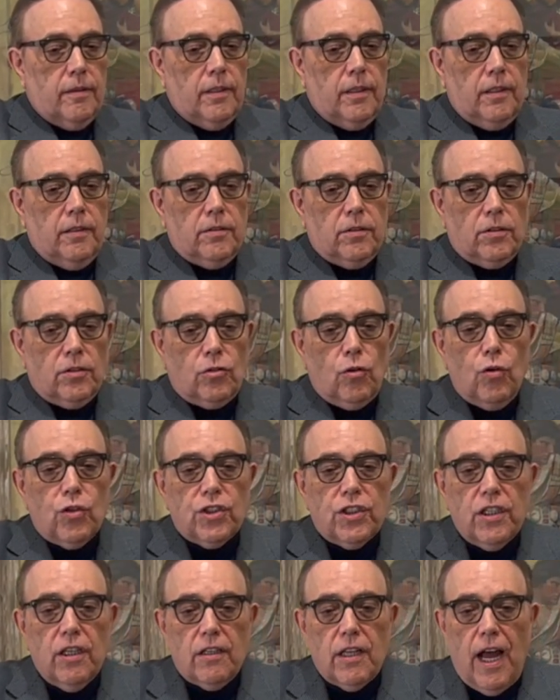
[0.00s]

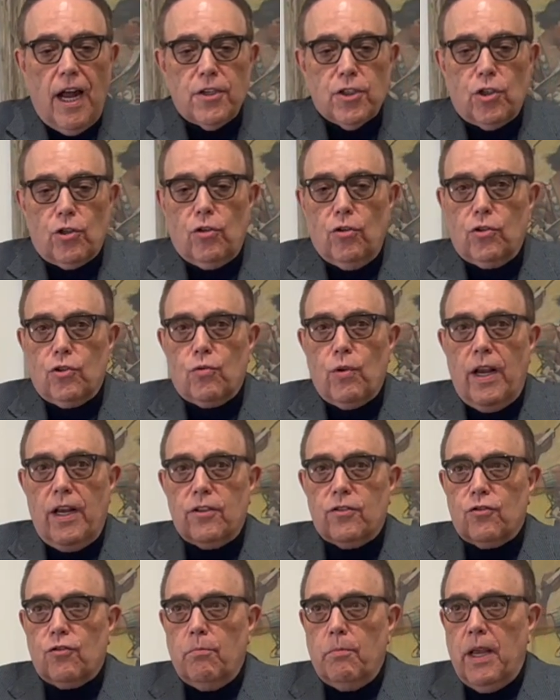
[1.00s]
sociological
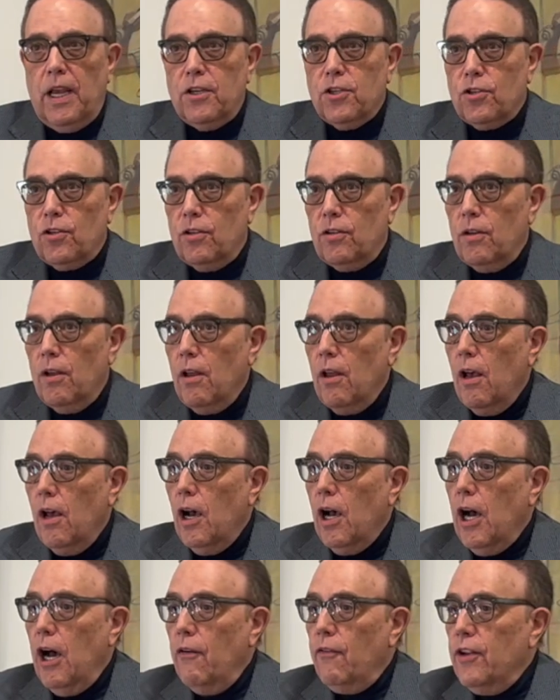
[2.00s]
transformation
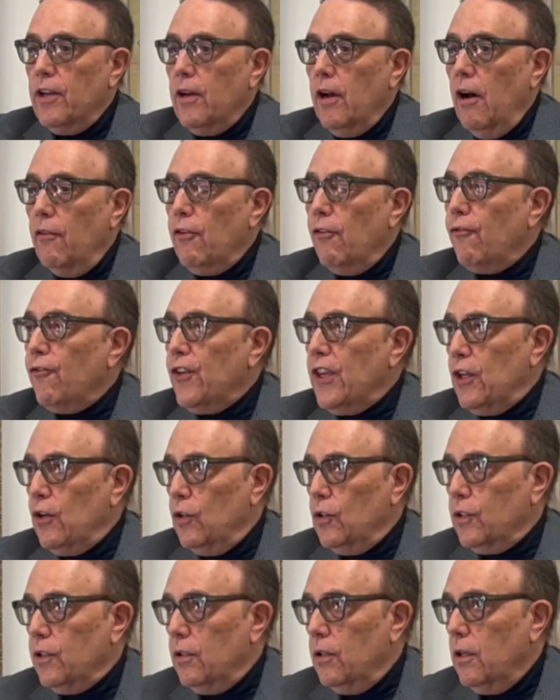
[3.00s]
of a
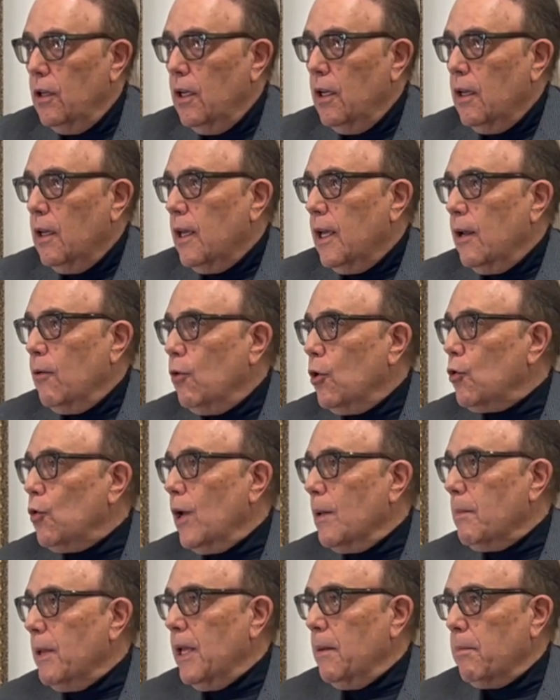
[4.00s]
field. And what do
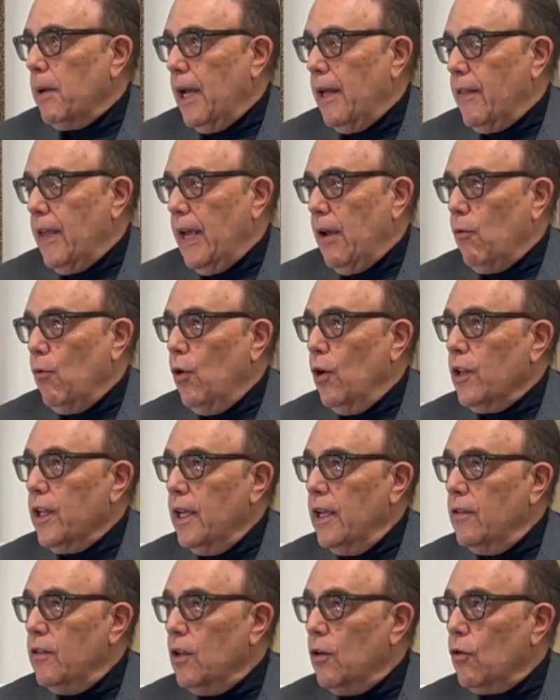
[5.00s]
I mean by that? Well,
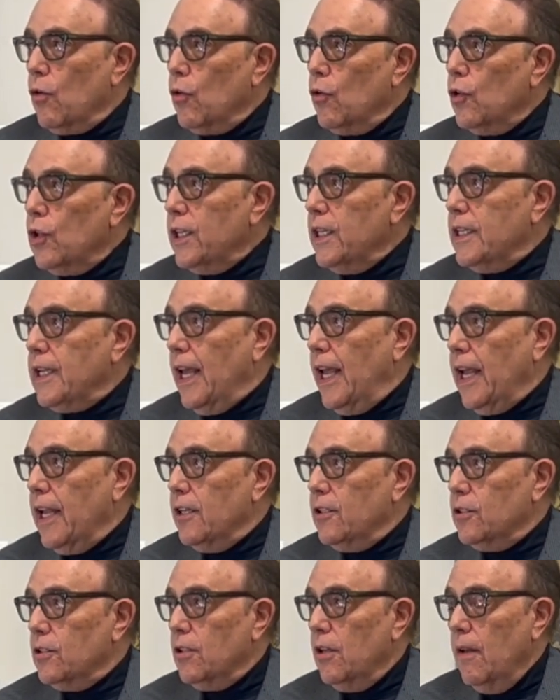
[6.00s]
in the early
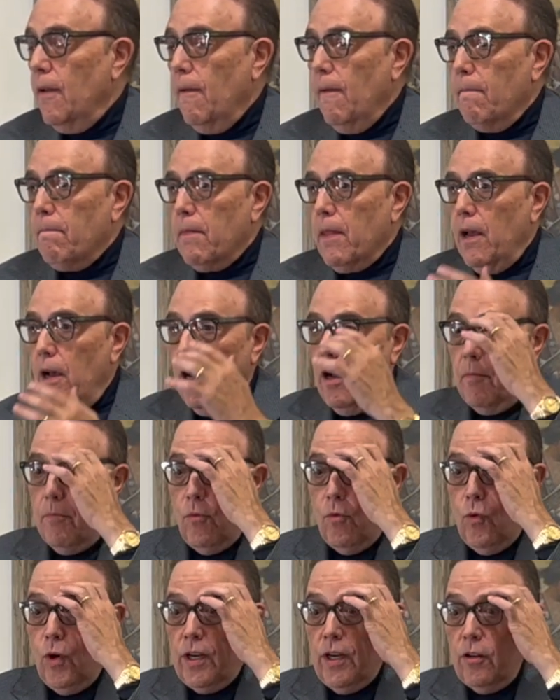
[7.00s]
days,
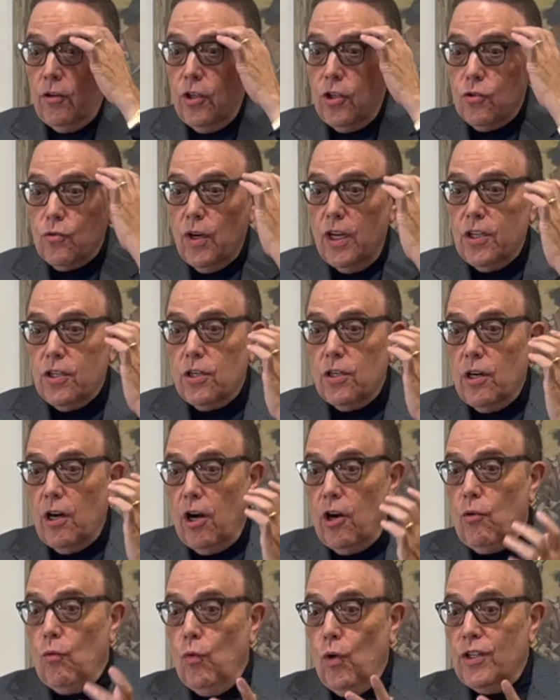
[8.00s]
when illustration
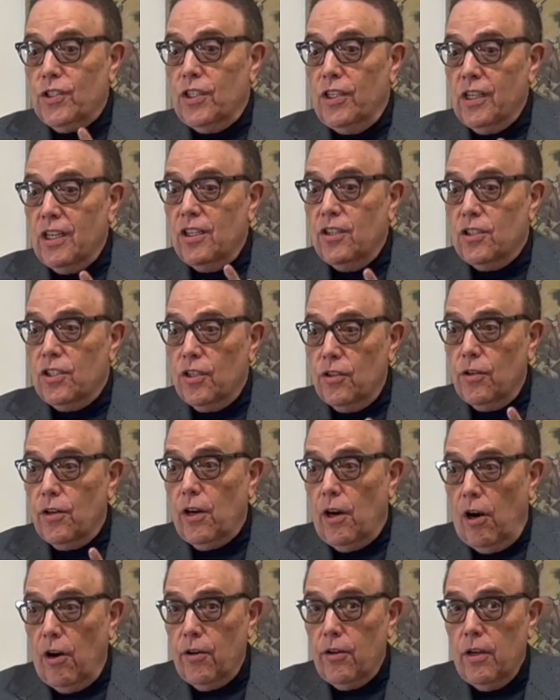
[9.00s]
art wasn't considered
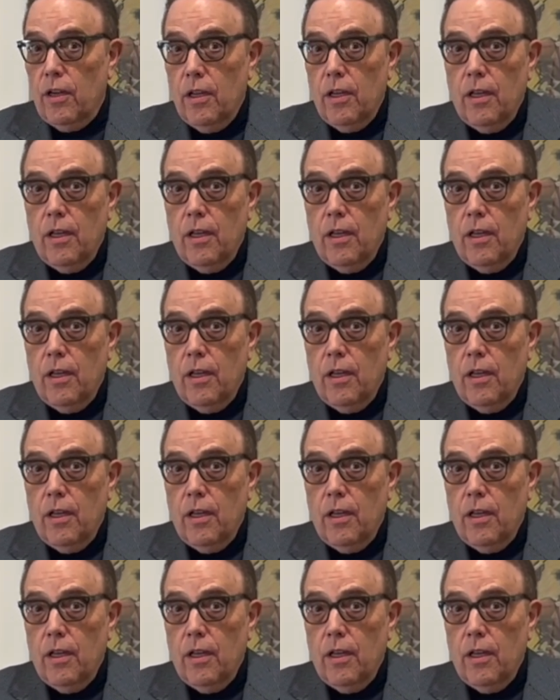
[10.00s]
art,